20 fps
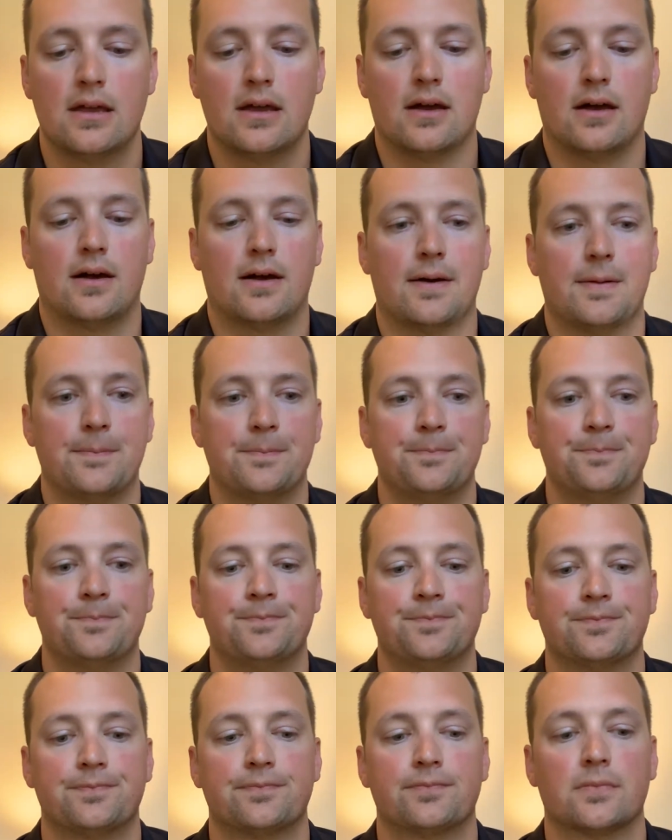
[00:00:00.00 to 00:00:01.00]

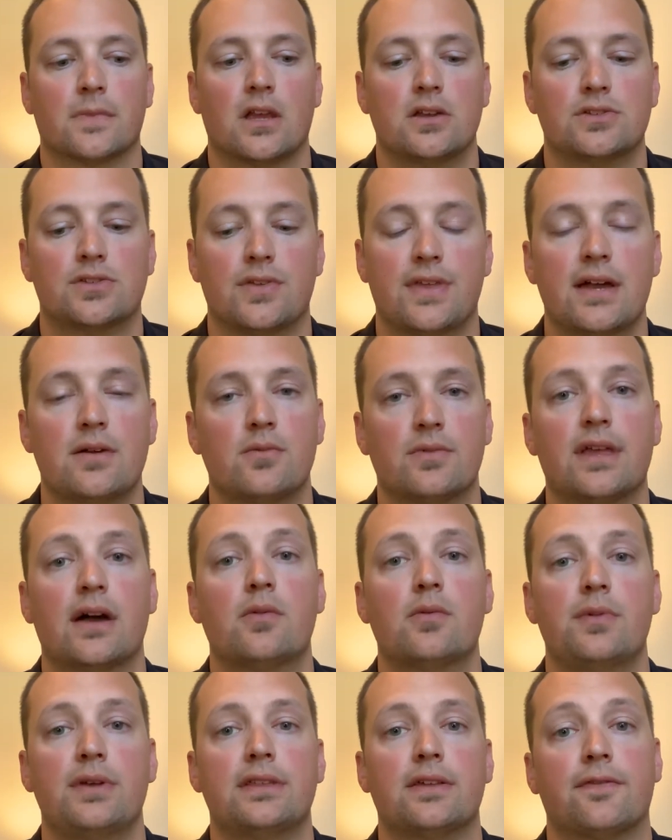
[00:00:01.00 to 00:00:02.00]
So that
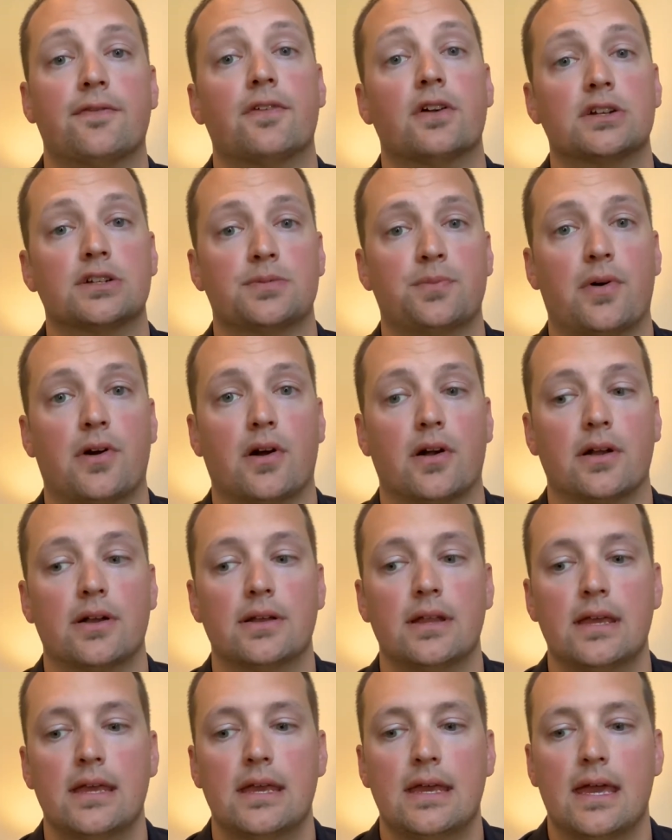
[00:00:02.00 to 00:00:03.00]
would be the first
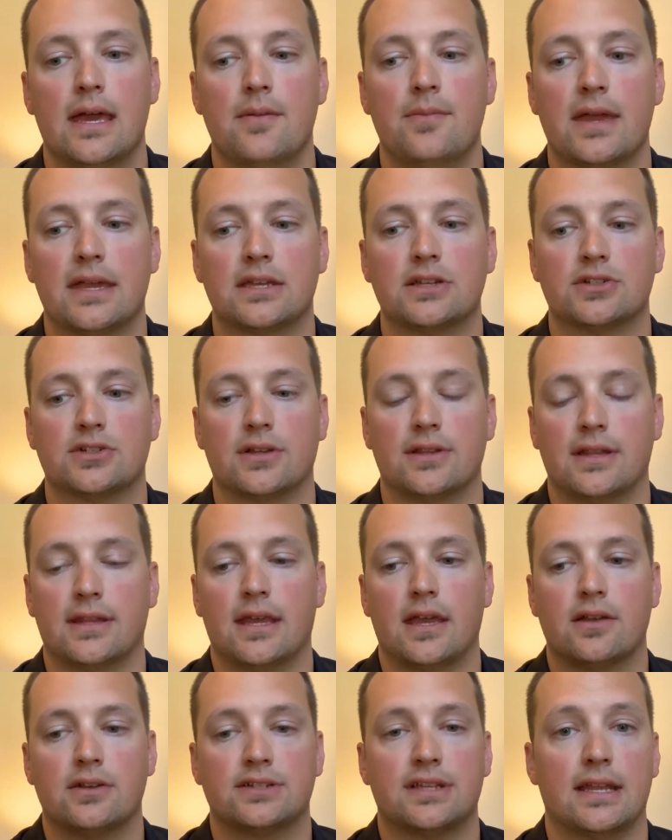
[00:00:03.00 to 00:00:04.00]
part, and making sure that
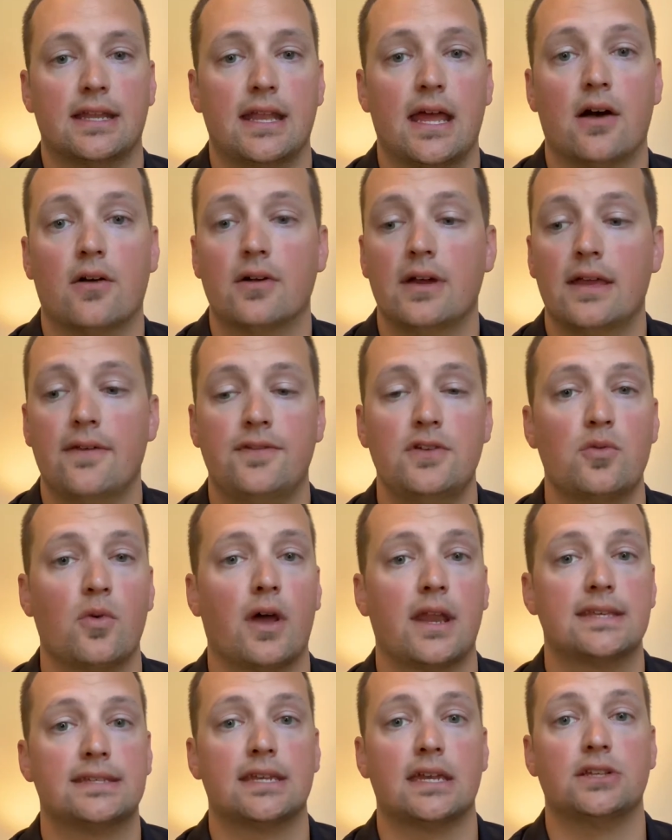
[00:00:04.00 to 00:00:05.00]
they understand it. Now, if you
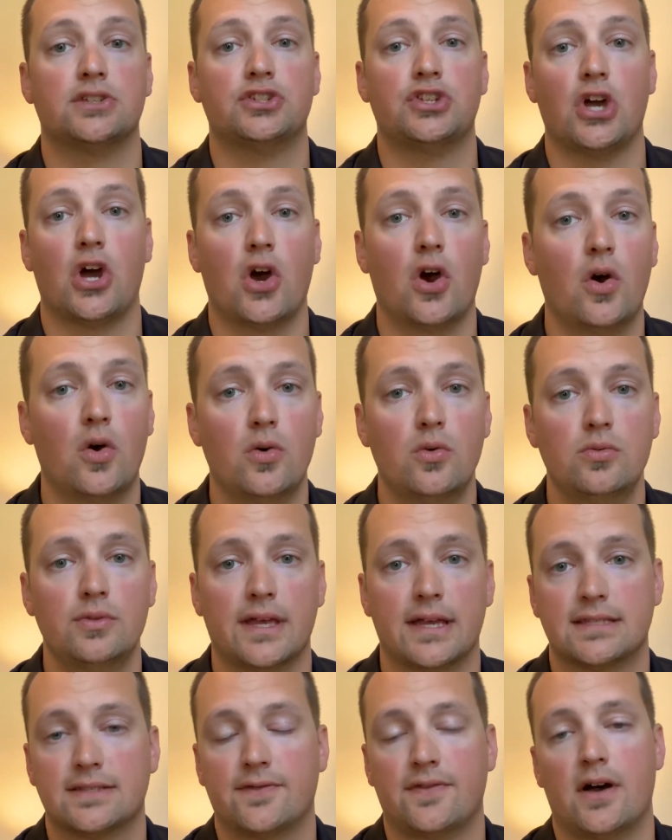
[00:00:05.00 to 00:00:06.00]
want to say toe,
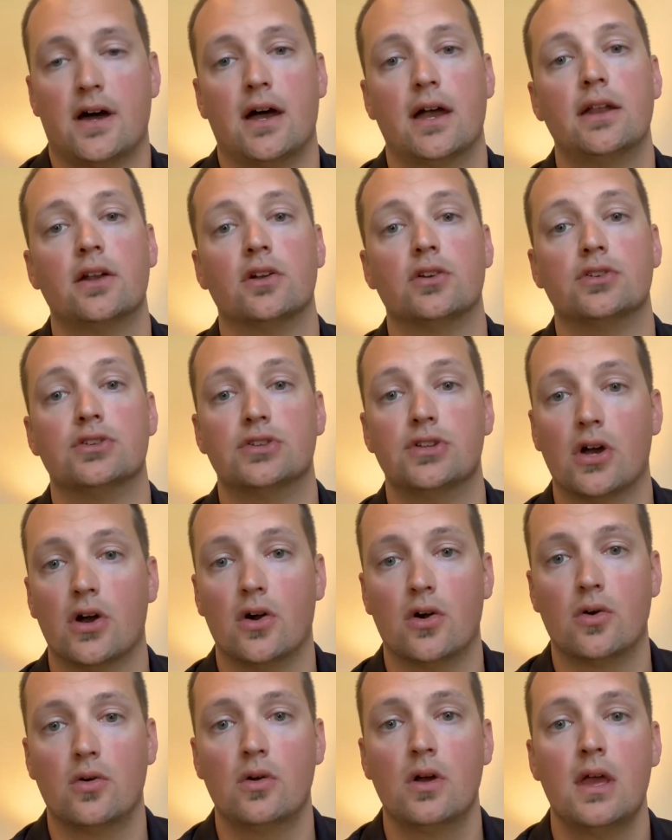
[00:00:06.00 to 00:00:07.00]
that's fine, or
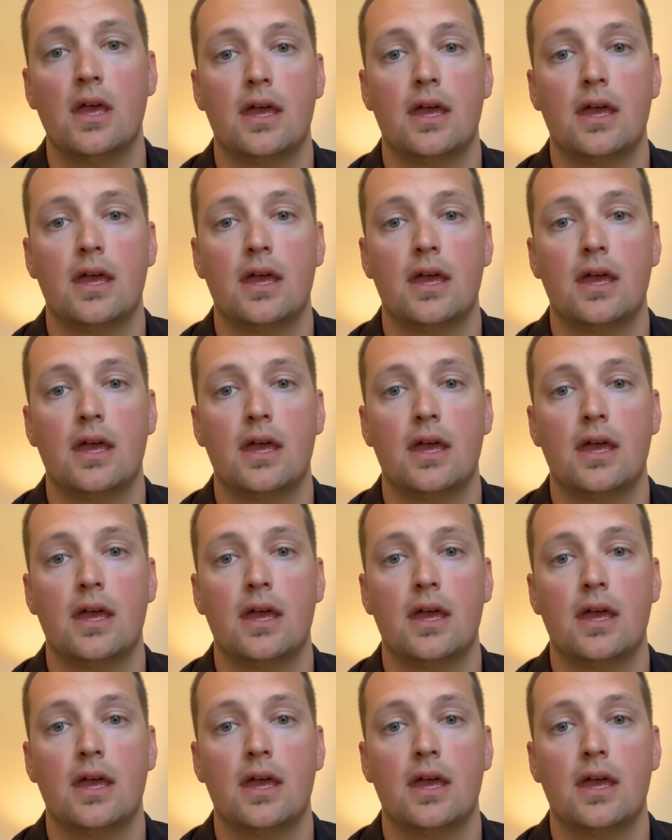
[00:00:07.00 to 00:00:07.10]
do,